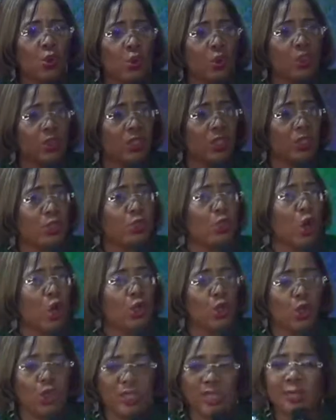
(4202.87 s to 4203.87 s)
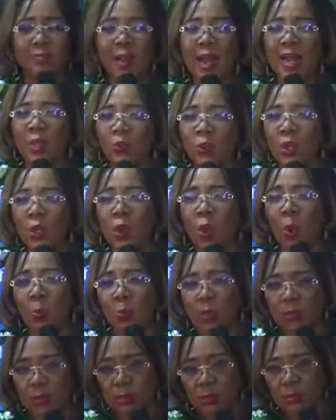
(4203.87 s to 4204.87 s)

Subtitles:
the door your smile will open.